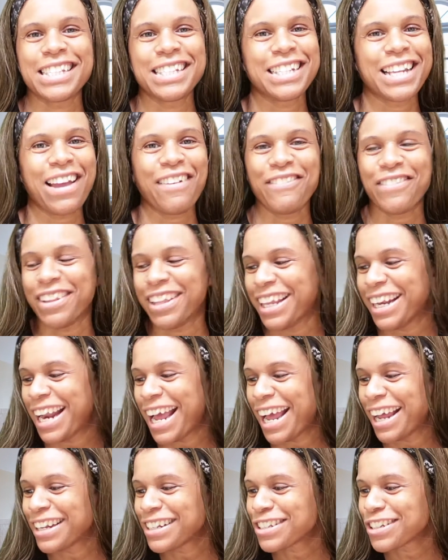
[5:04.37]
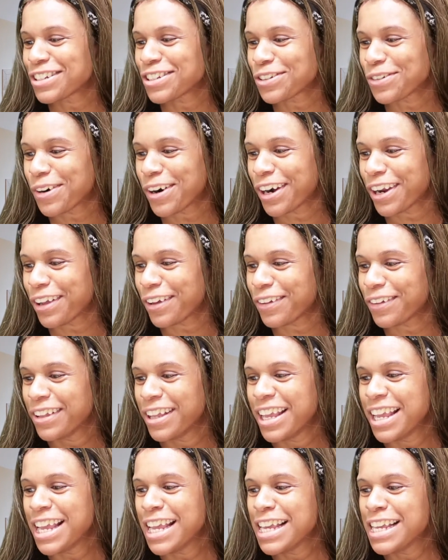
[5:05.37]
is definitely not a tutorial.
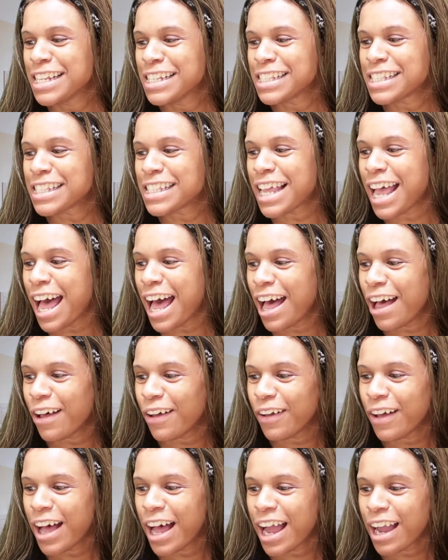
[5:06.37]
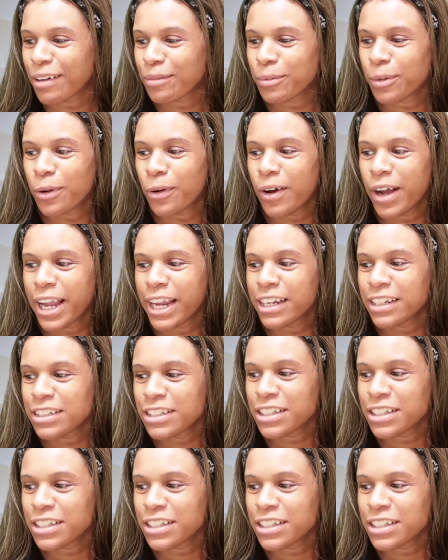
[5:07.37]
So I'm going